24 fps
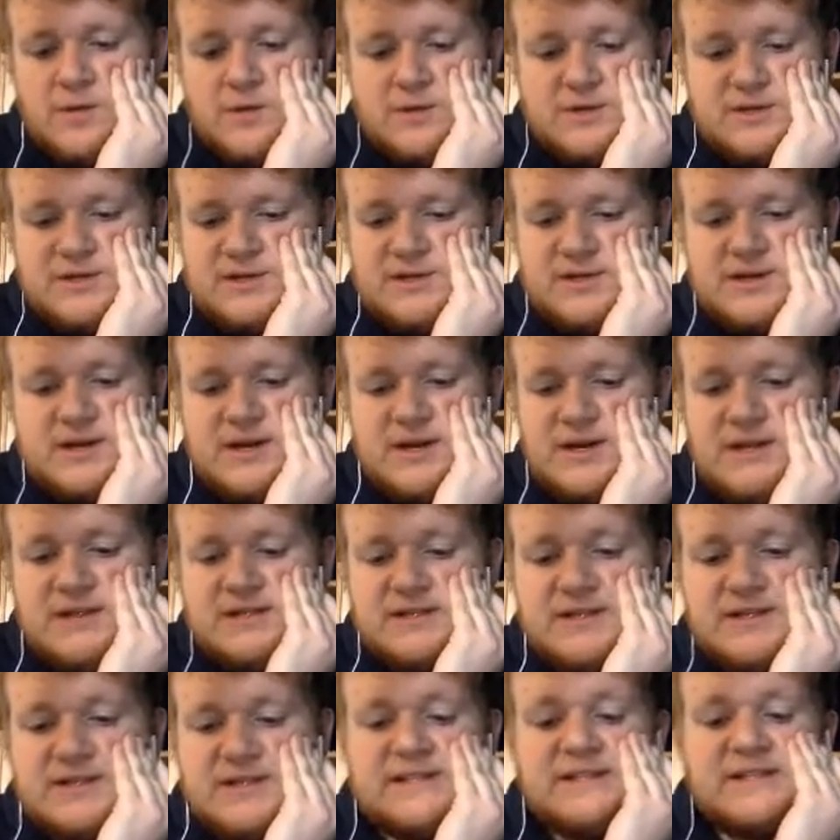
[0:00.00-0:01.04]
We're just gonna...
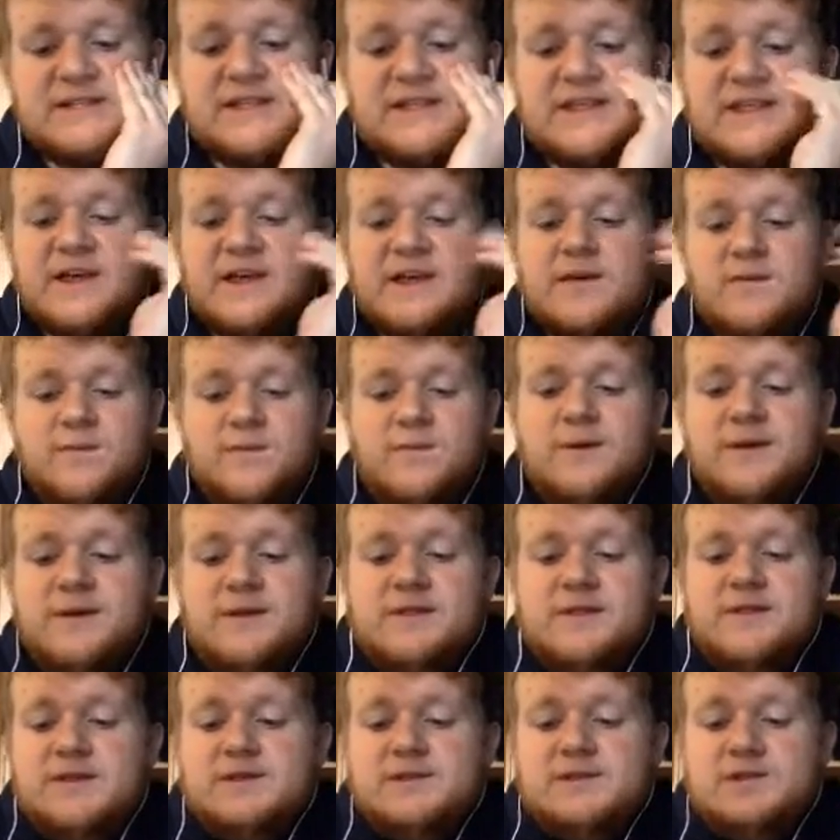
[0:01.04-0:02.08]
See, this is the thing. We
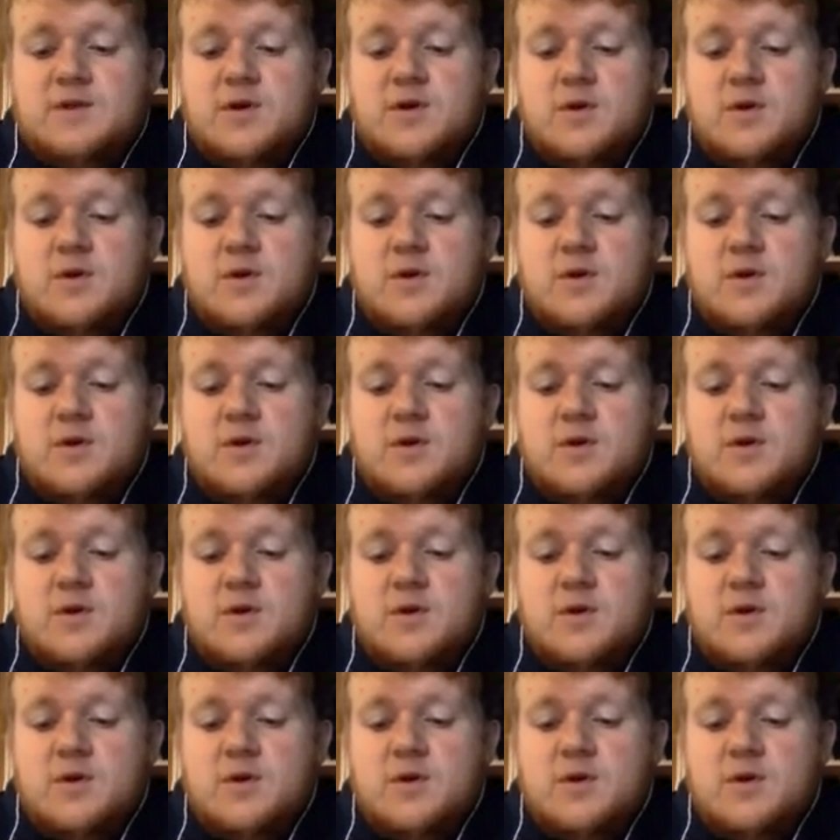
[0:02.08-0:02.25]
There's